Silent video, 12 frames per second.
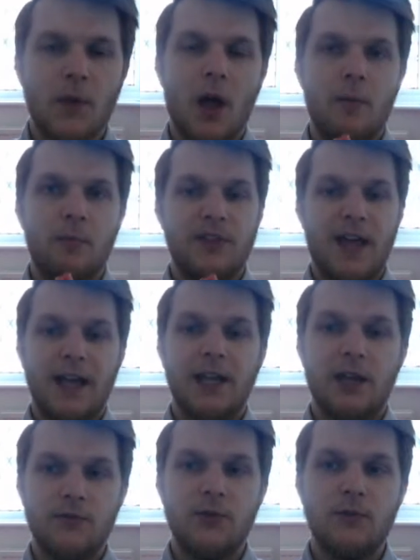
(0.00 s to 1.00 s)
but that
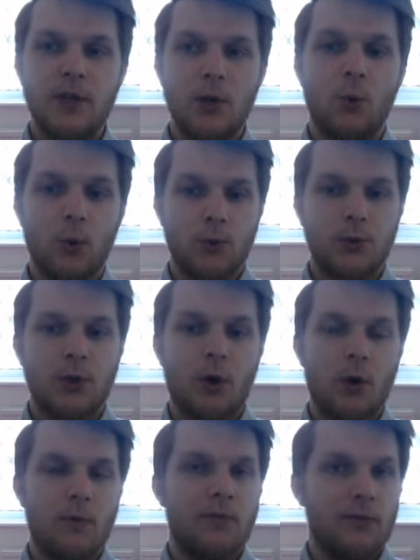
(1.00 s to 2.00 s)
gives you the order
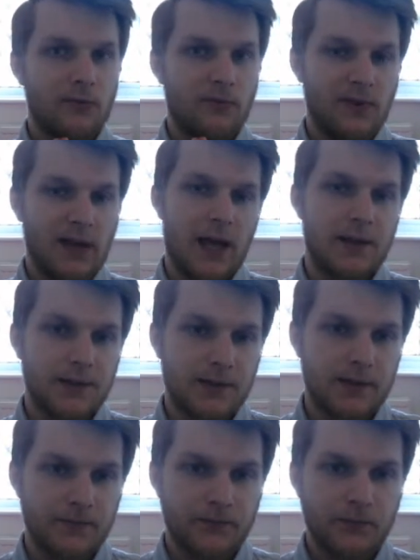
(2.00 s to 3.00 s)
of flats.